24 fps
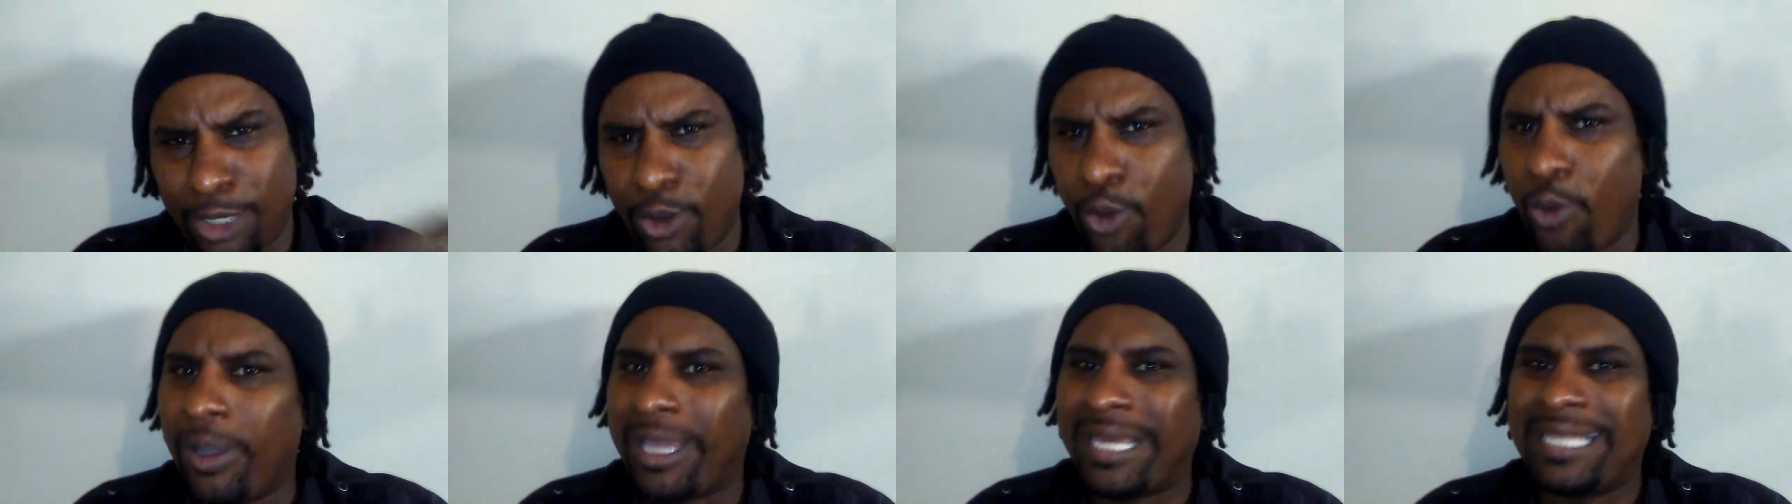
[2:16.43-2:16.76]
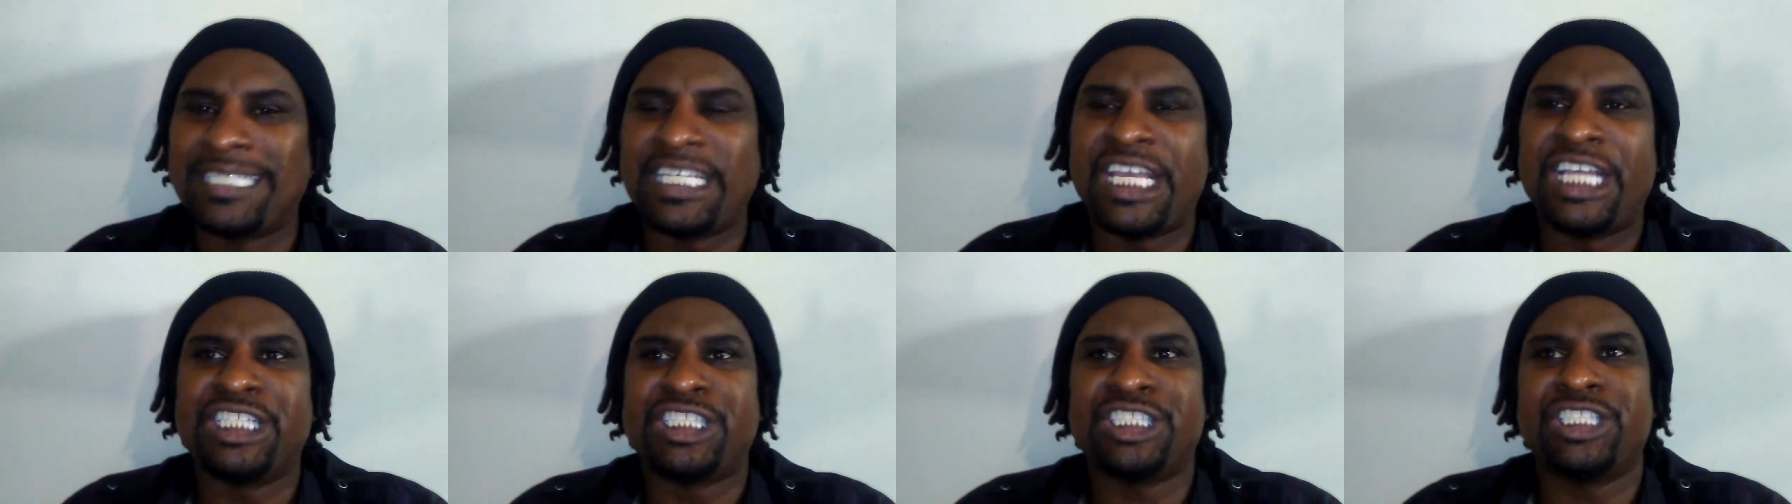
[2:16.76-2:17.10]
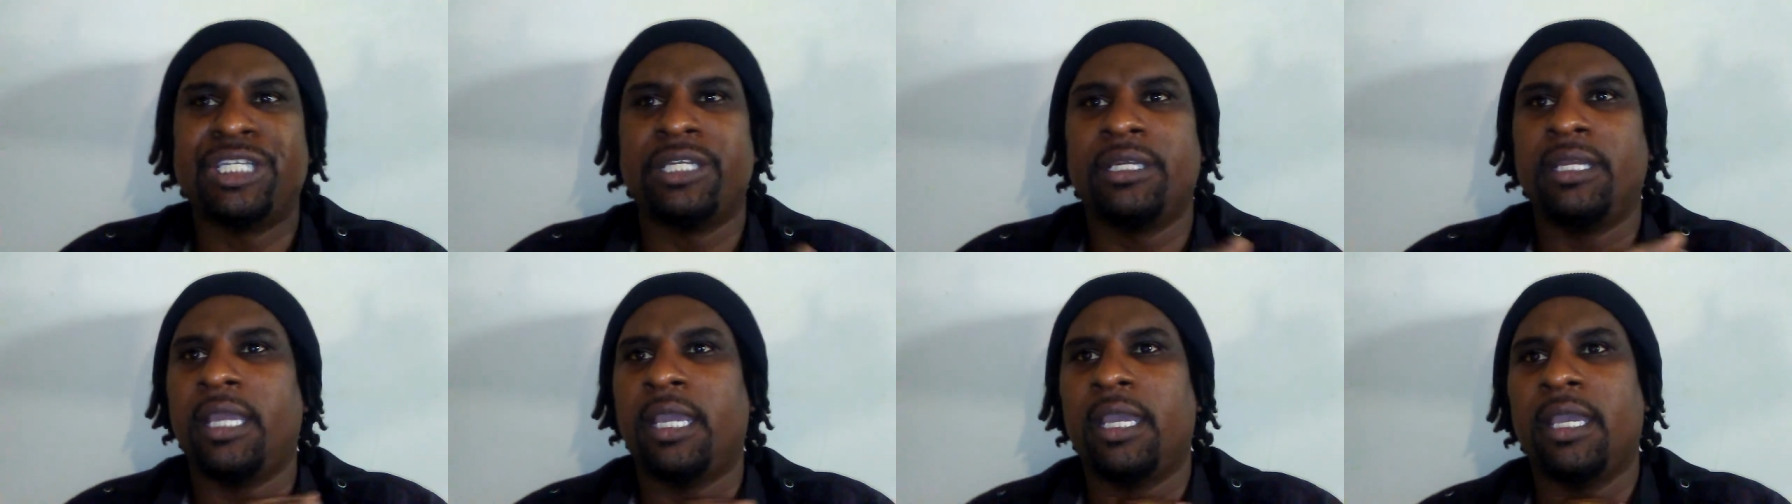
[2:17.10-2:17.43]
in an
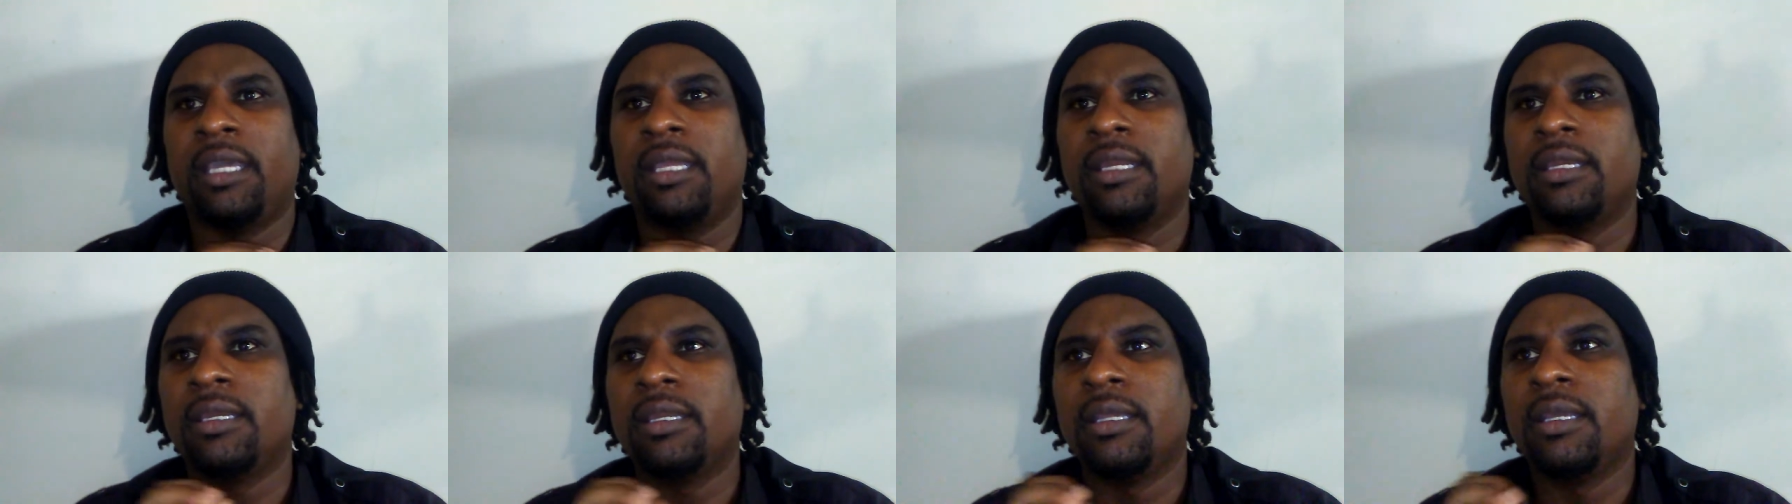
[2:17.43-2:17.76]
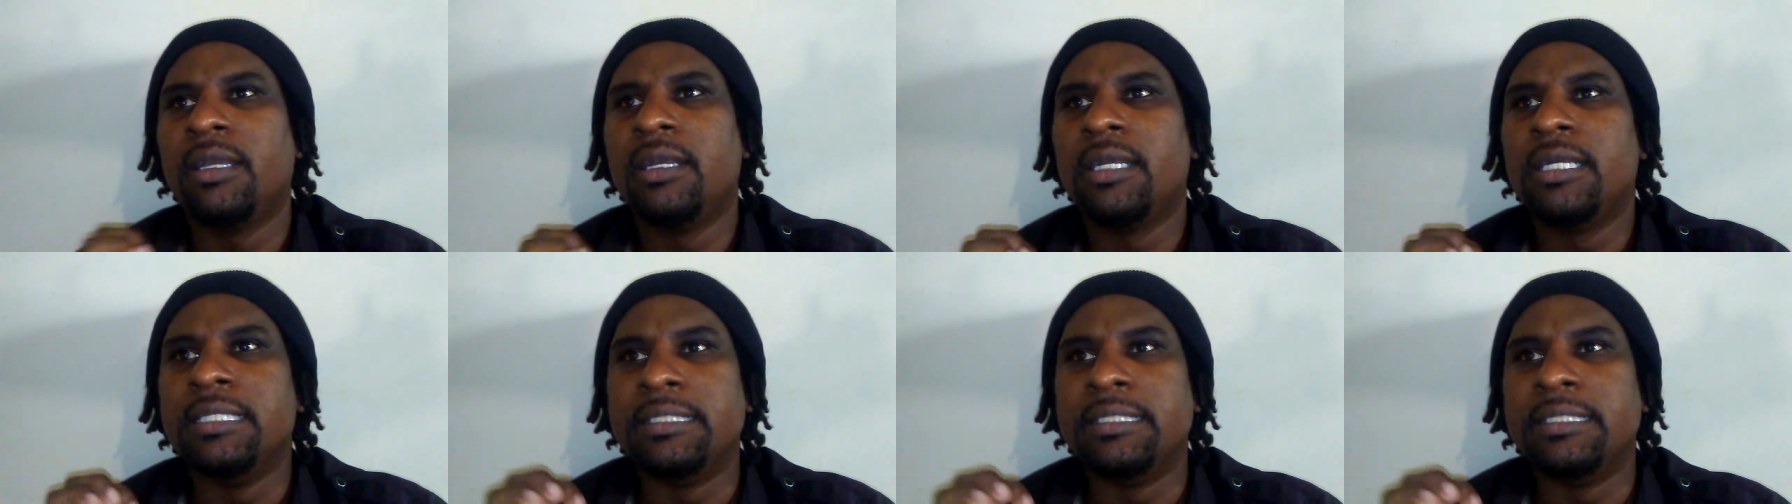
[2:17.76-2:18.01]
organization and